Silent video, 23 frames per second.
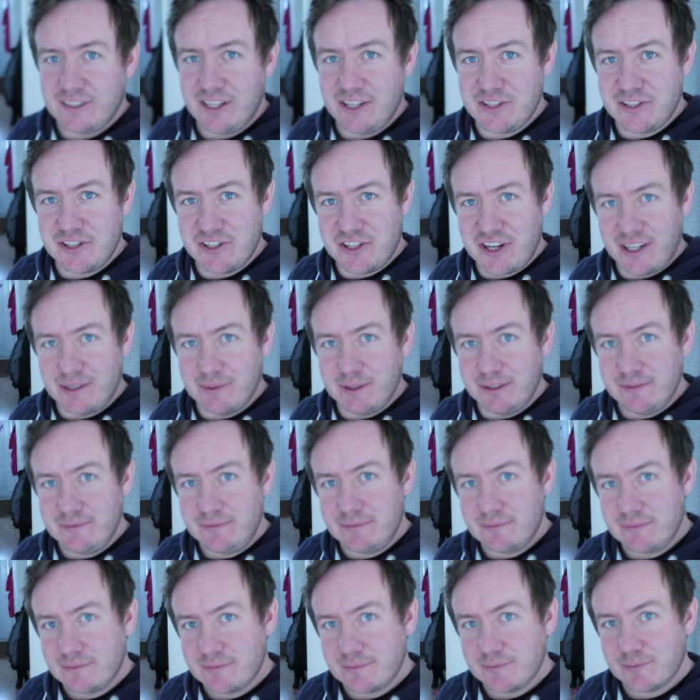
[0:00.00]
Ladies and gentlemen,
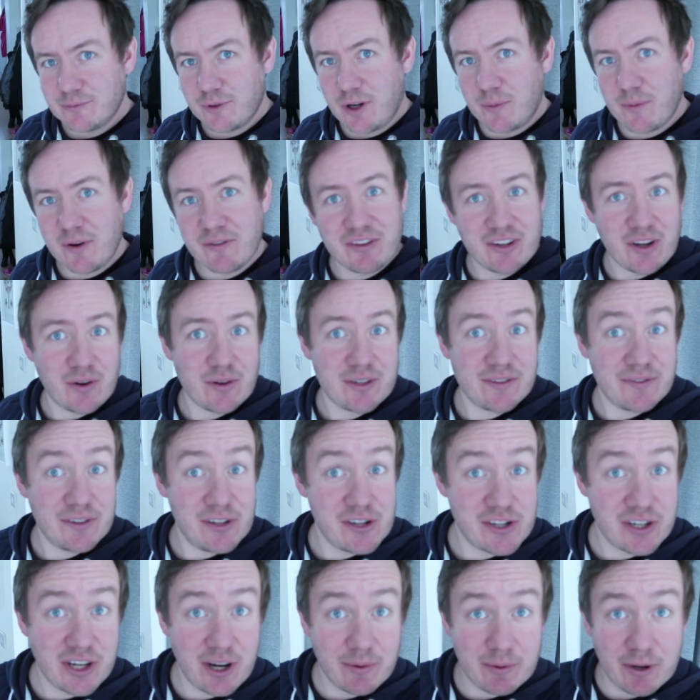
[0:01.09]
while my video is
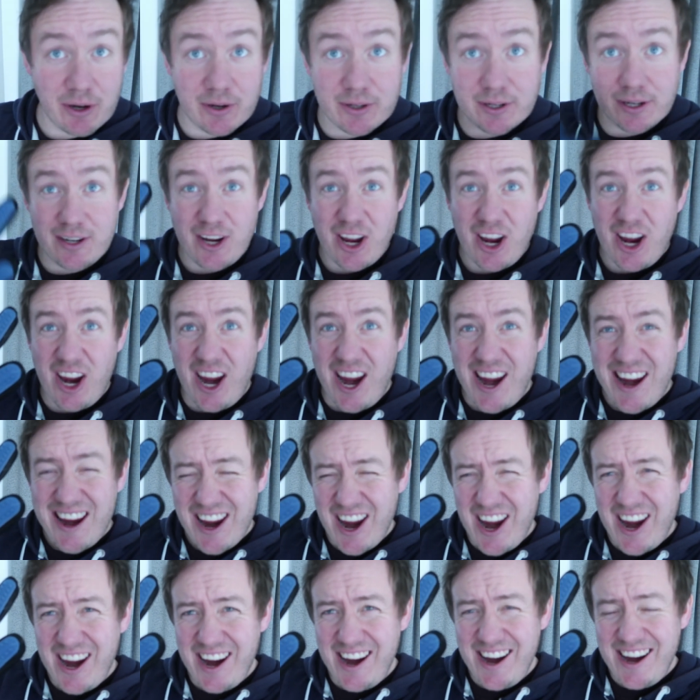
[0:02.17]
finishing uploading,
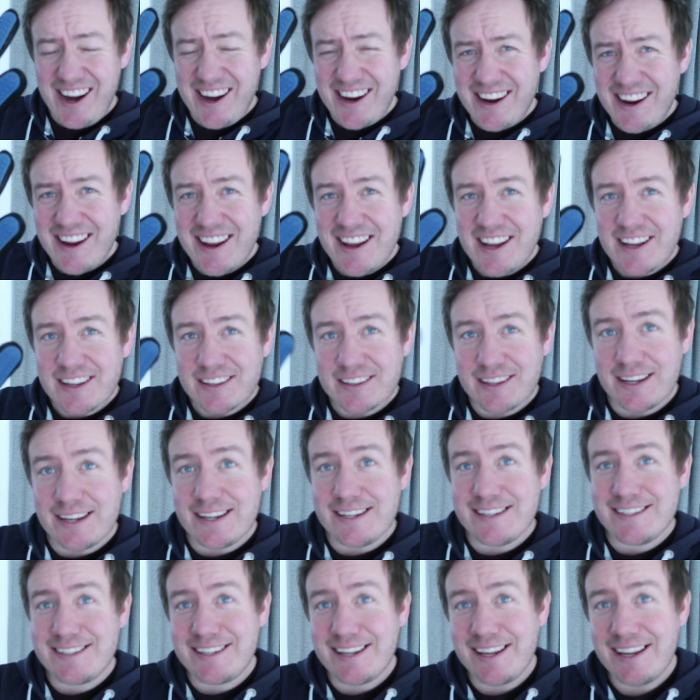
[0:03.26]

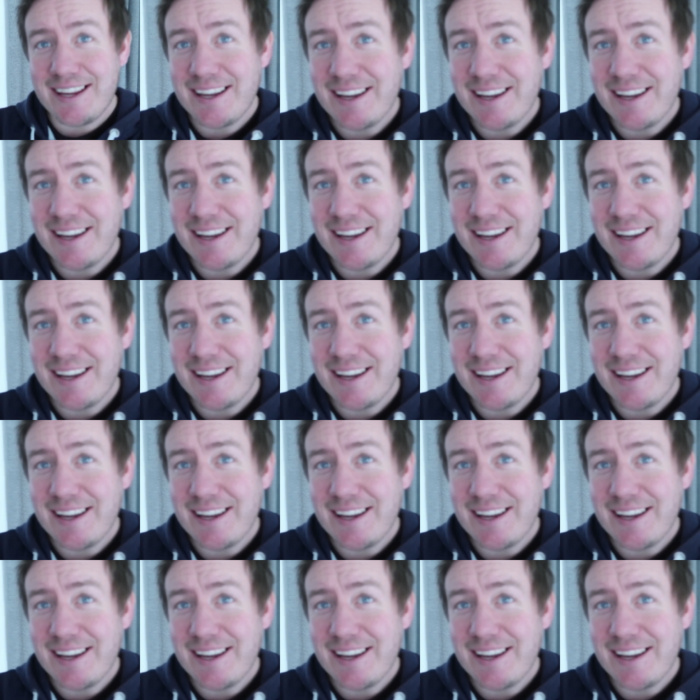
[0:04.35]
these,